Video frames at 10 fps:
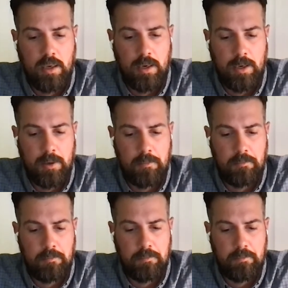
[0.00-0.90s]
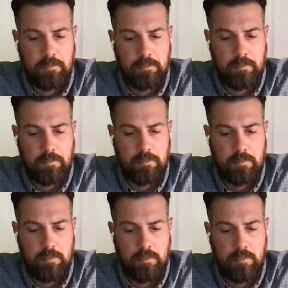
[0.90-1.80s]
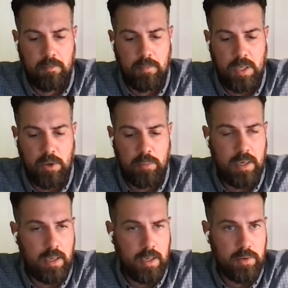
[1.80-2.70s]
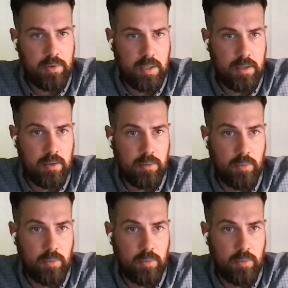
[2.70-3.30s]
But I do think that